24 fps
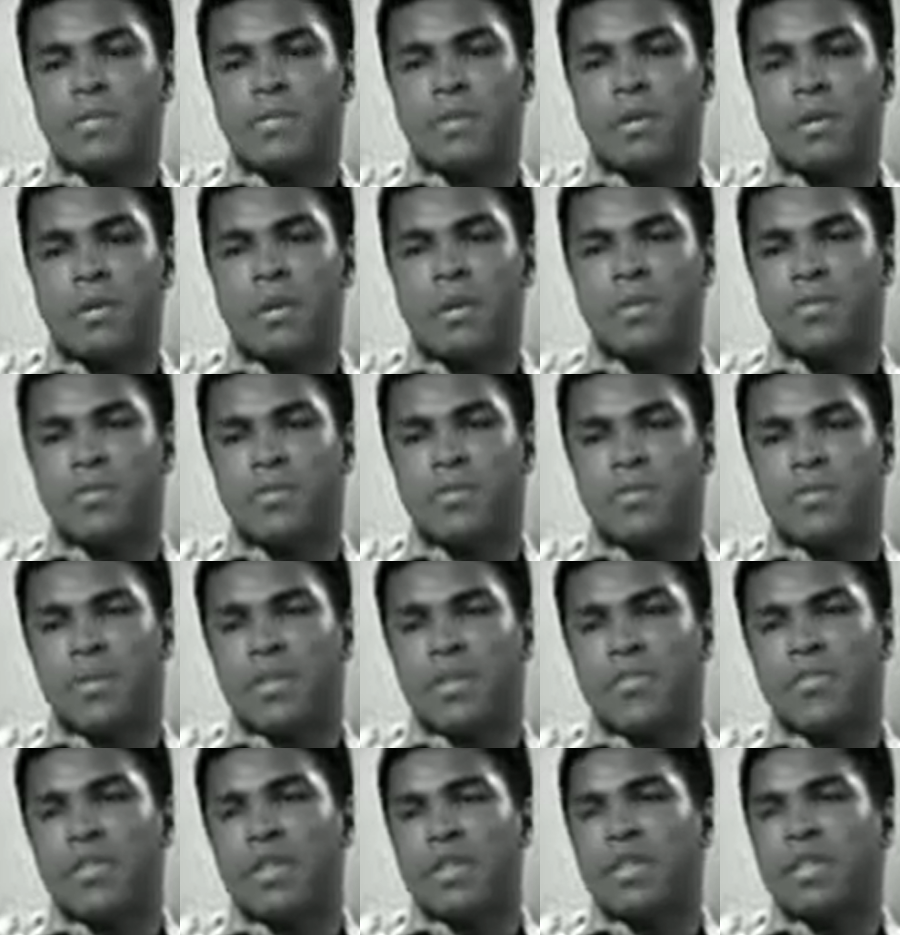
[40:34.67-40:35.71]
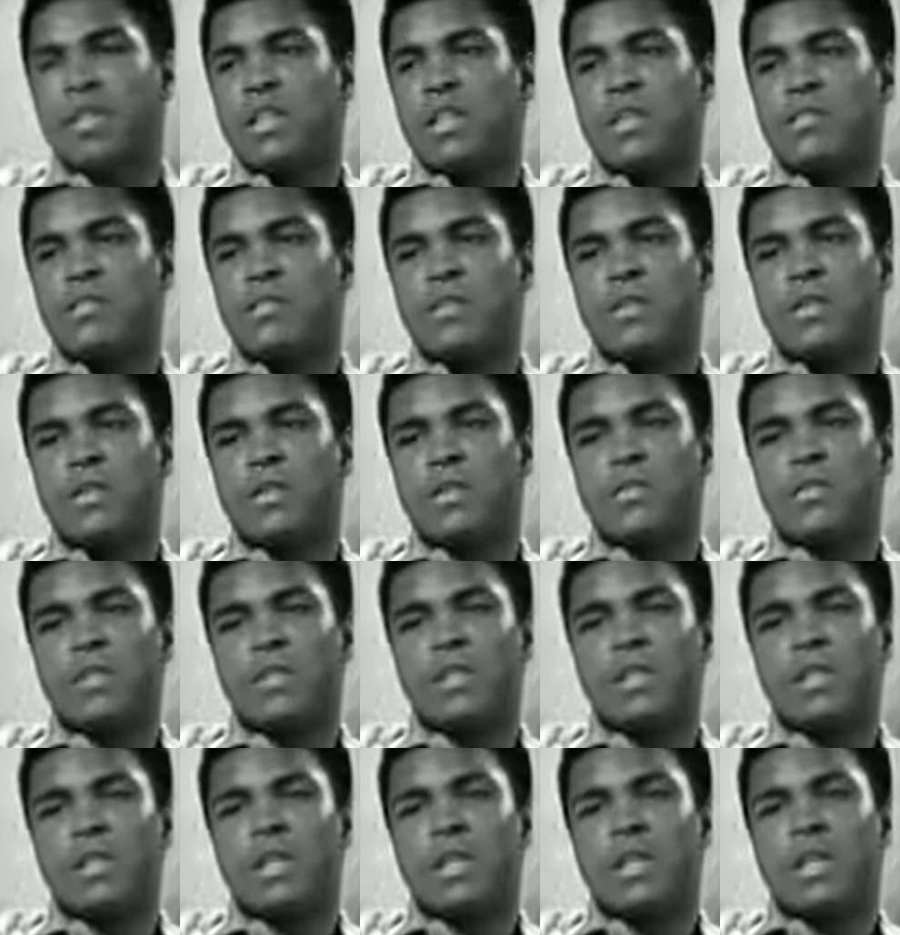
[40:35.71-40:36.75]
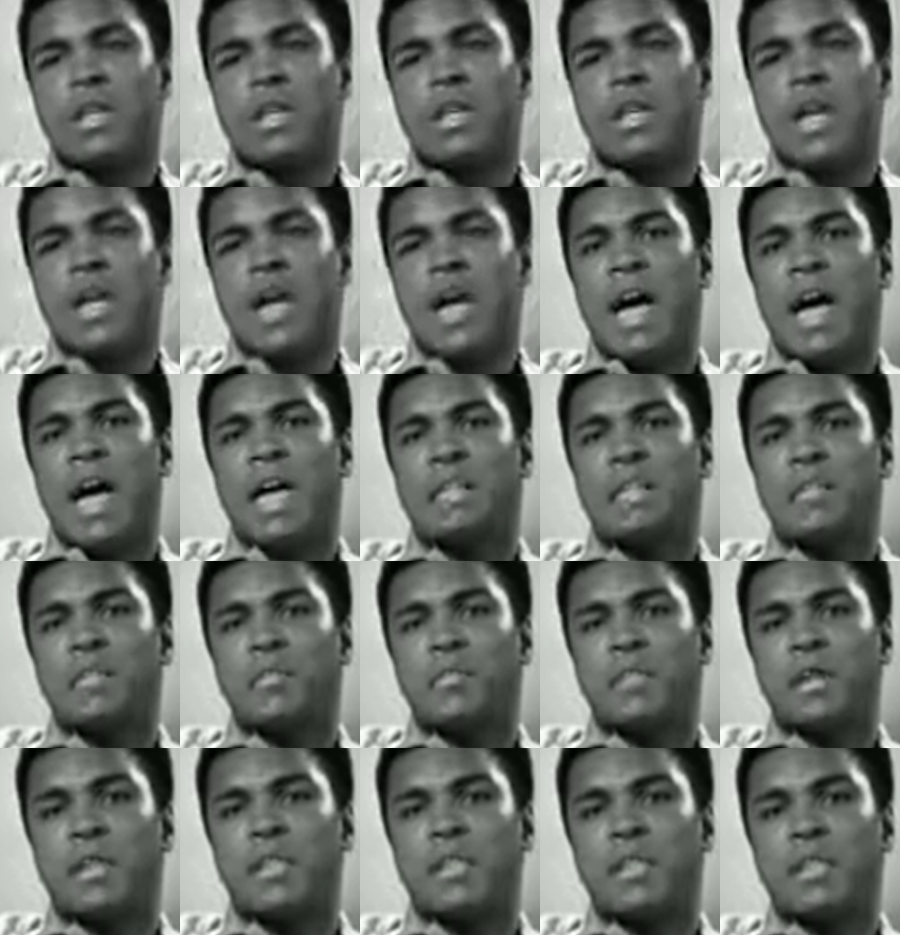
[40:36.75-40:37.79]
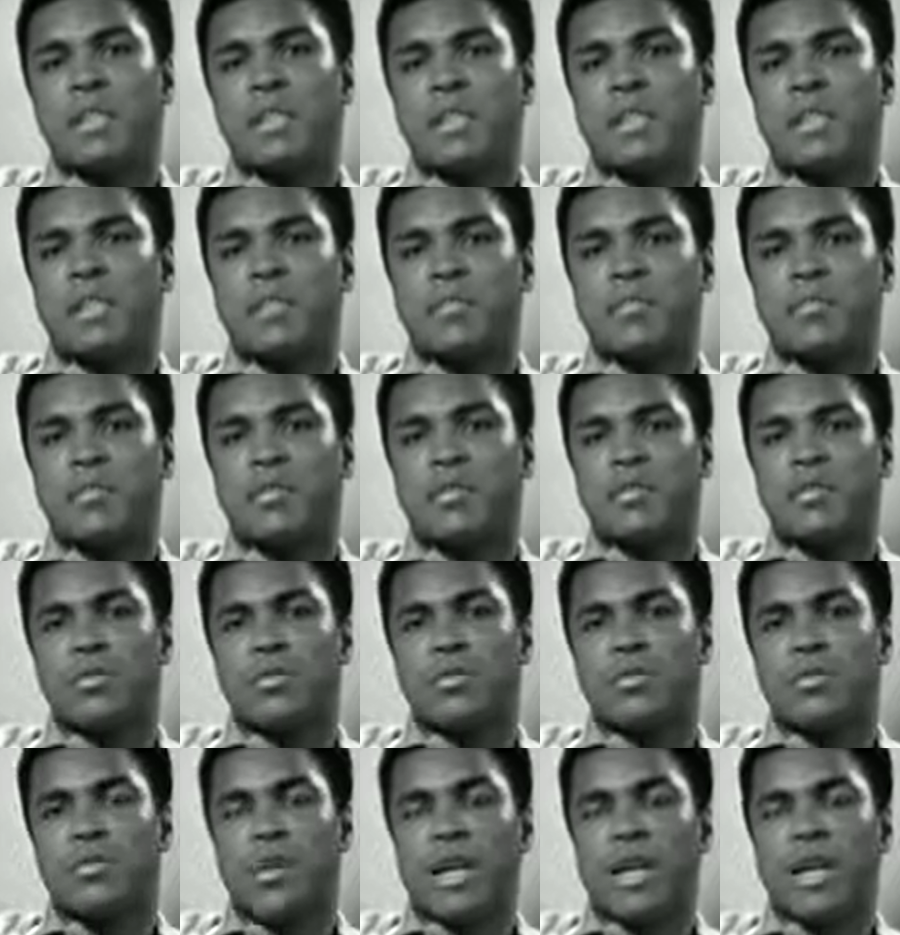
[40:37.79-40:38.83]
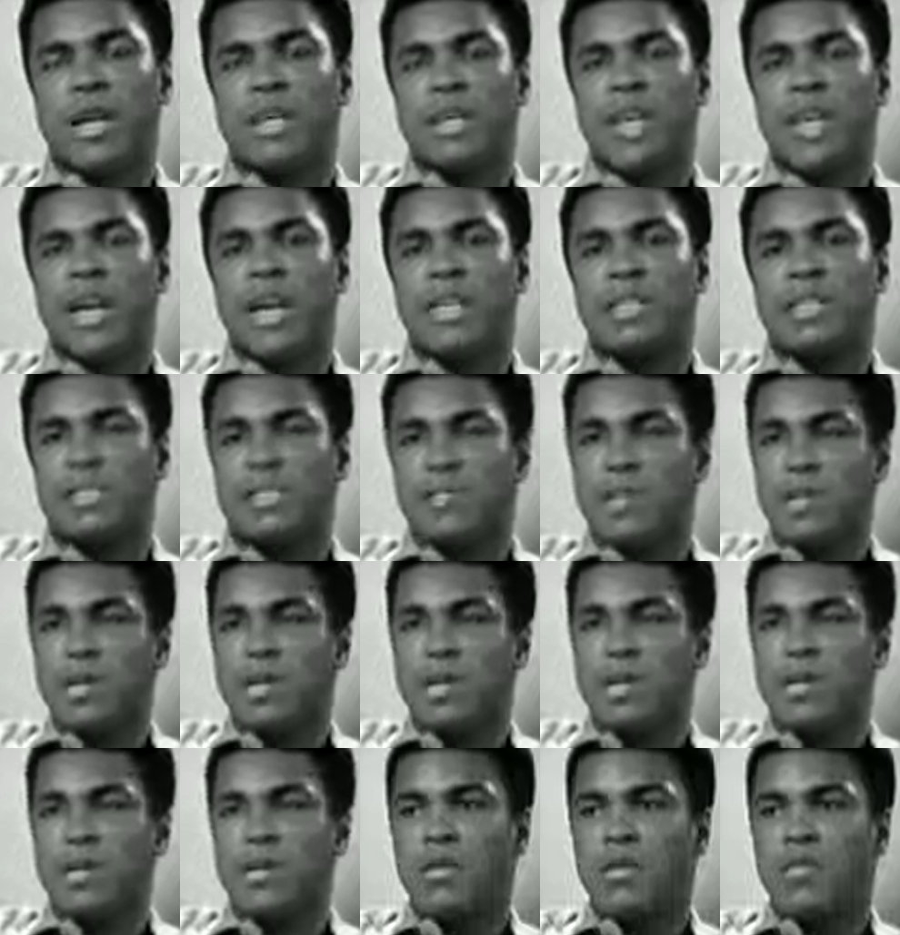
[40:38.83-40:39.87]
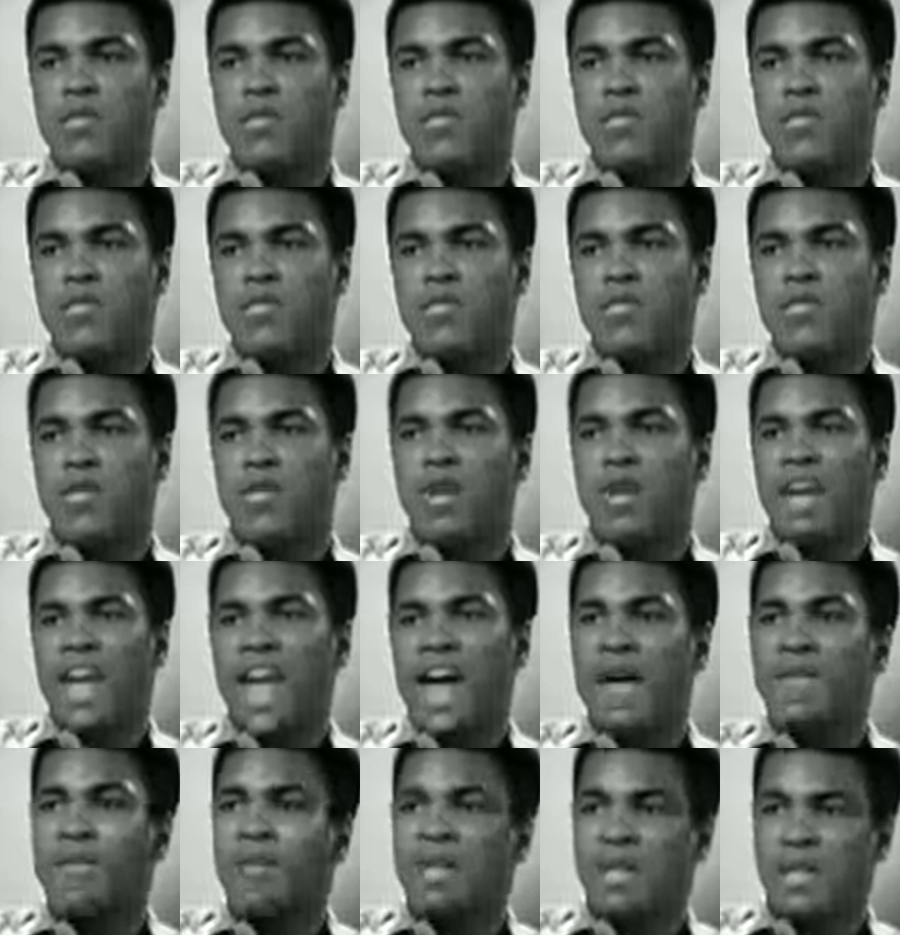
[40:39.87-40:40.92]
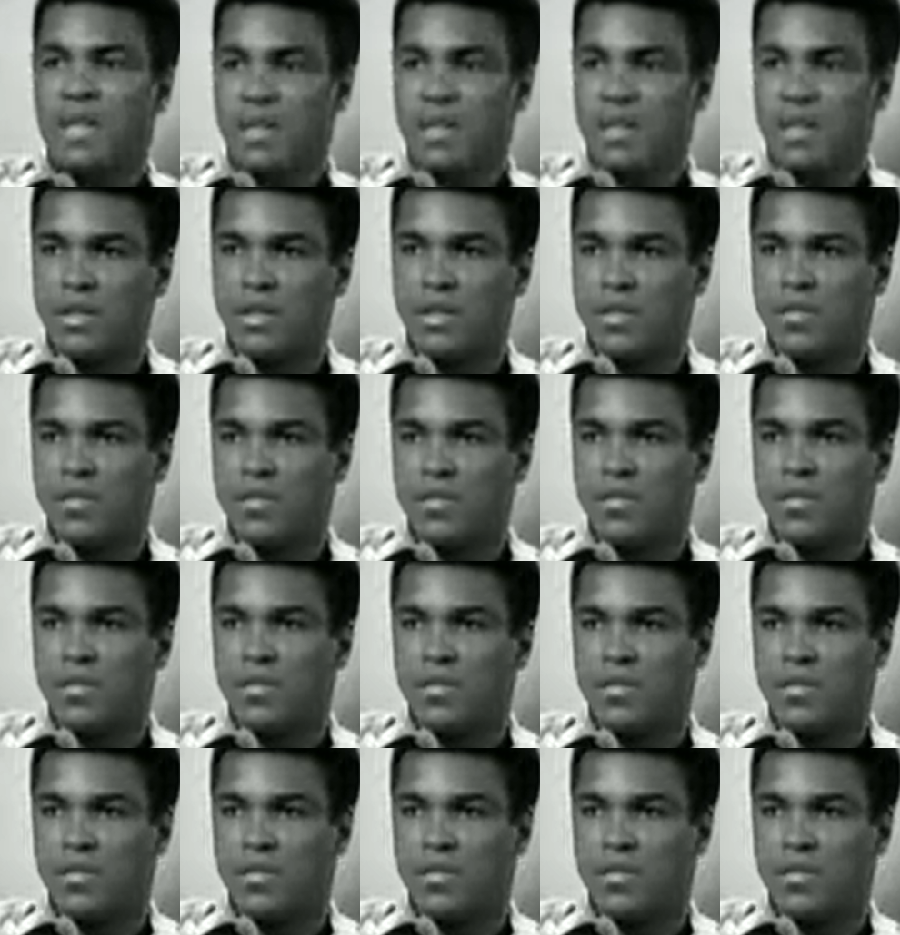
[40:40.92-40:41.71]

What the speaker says: Then I would be a hypocrite if I did, because I expected them to recognize me for what I believed.